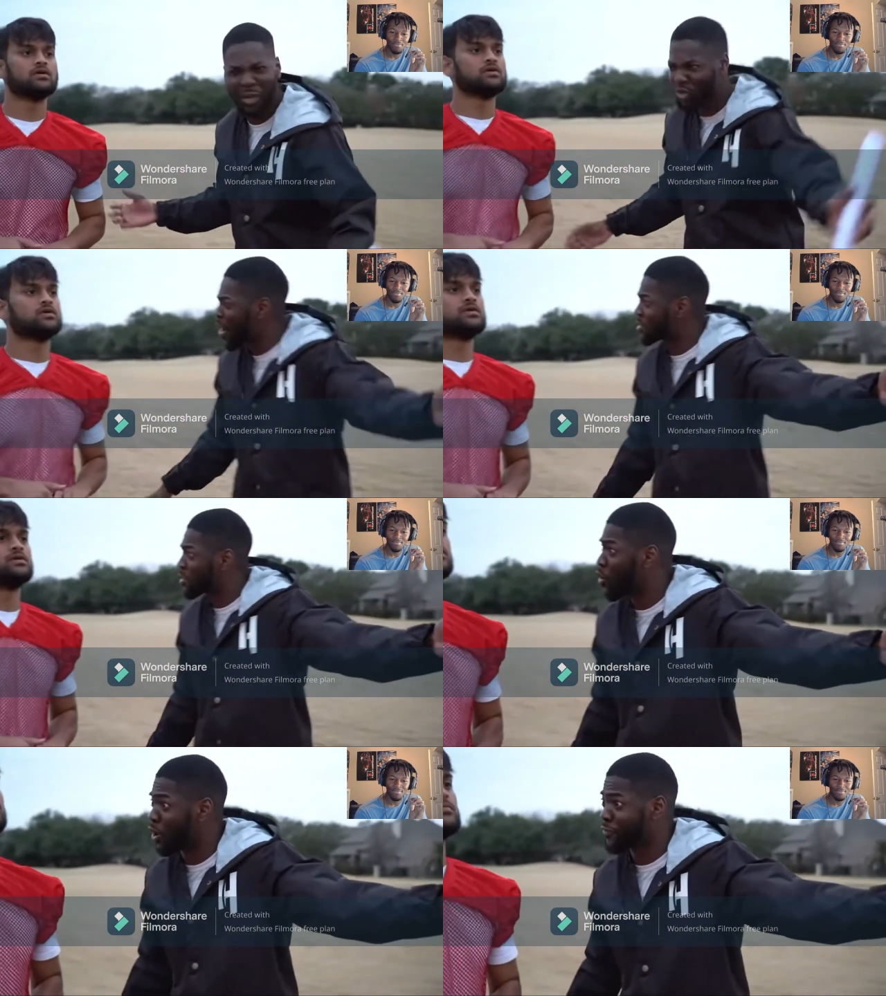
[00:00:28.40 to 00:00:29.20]
Speaker 1: Plus, the Rams, they
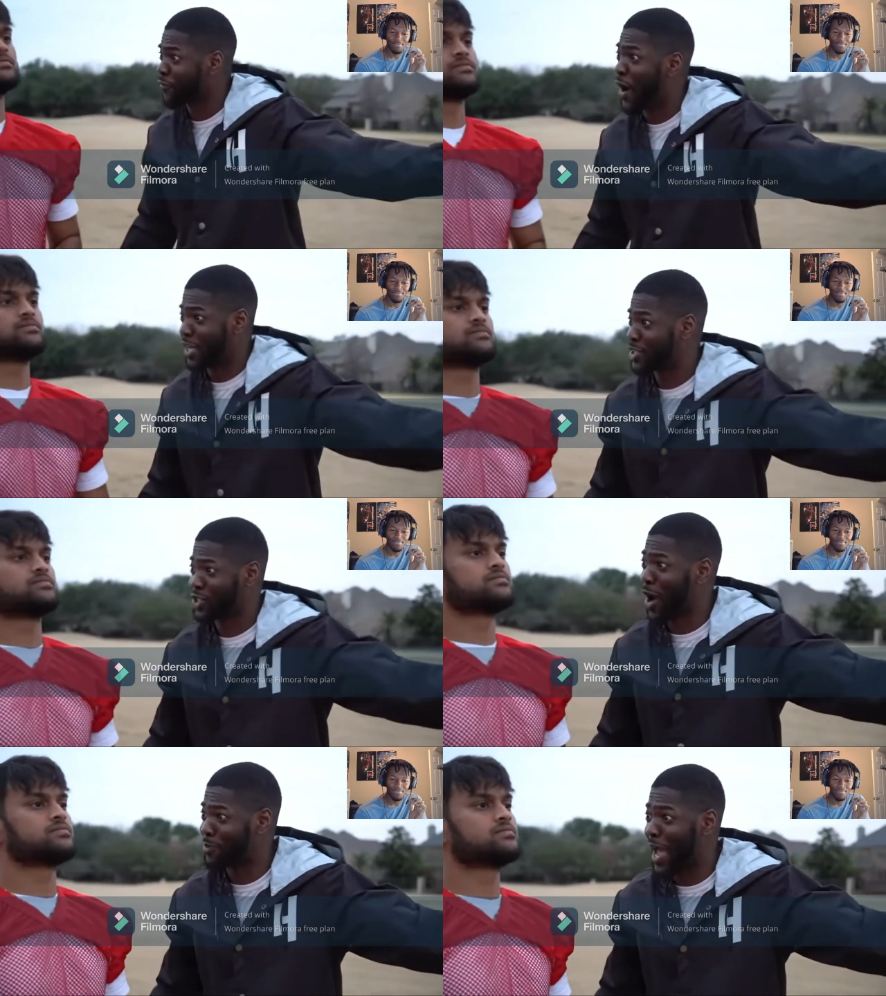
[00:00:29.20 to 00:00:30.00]
were going off the fucking
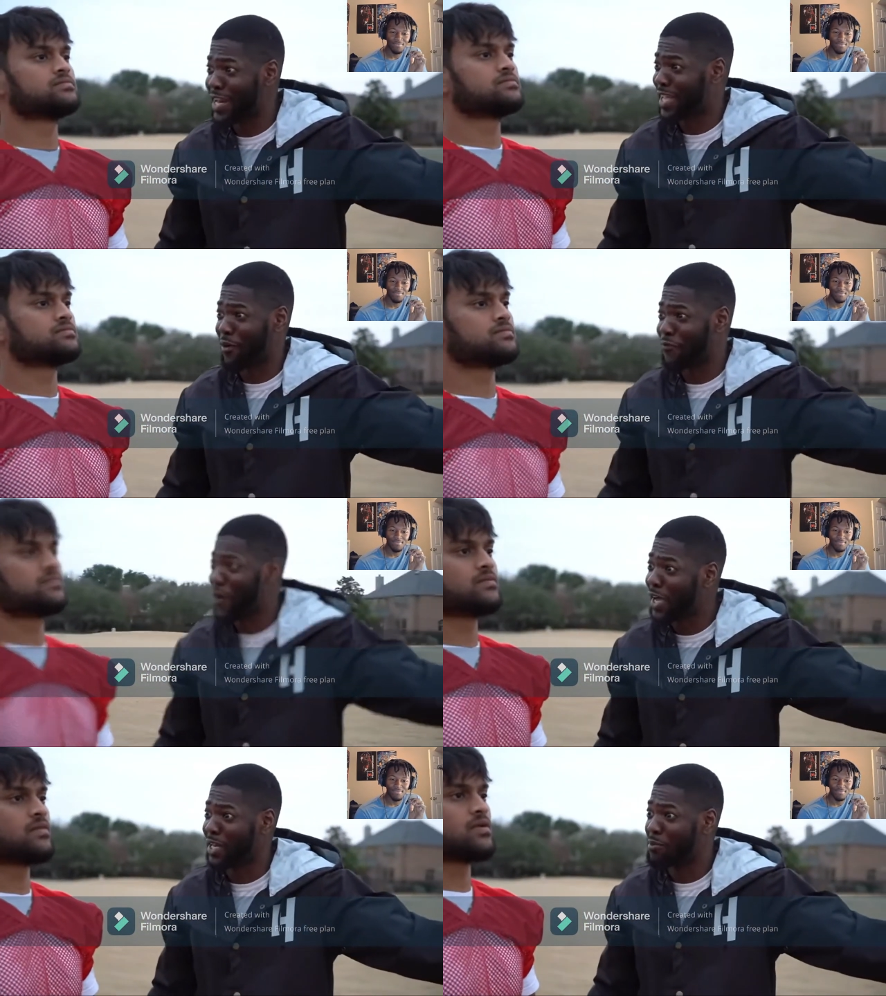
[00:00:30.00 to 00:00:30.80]
script. They didn't give a
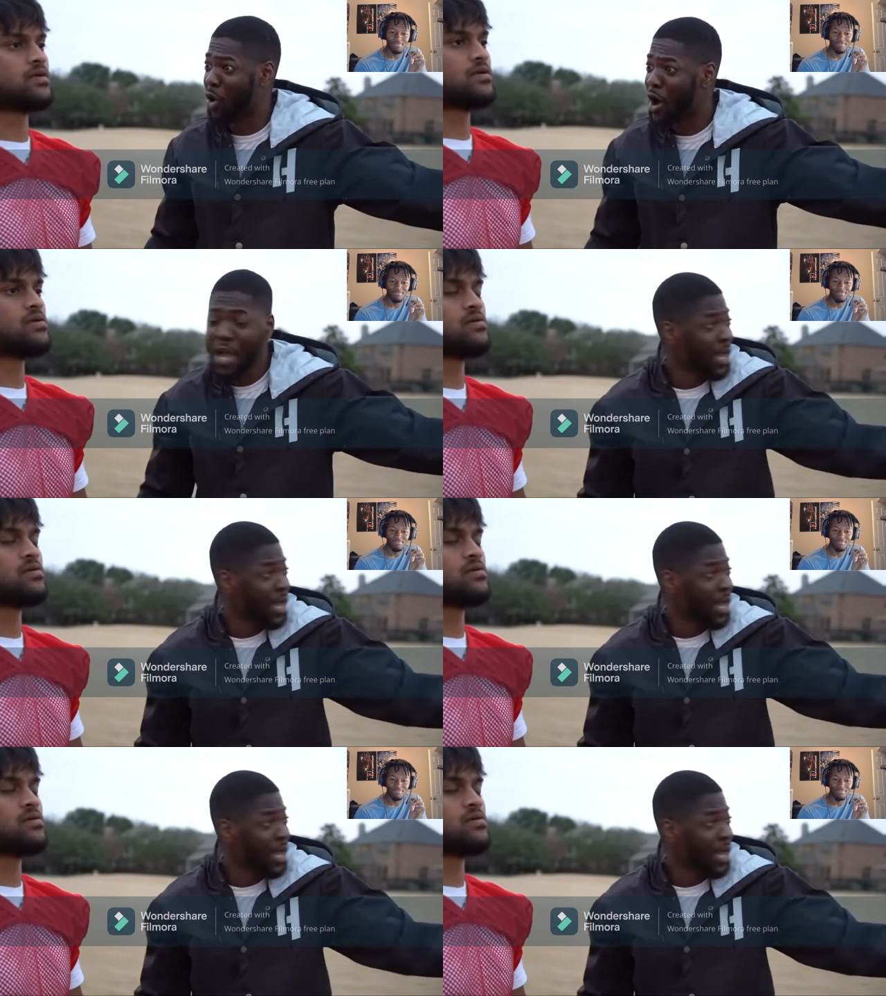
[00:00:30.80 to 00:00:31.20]
fuck anymore.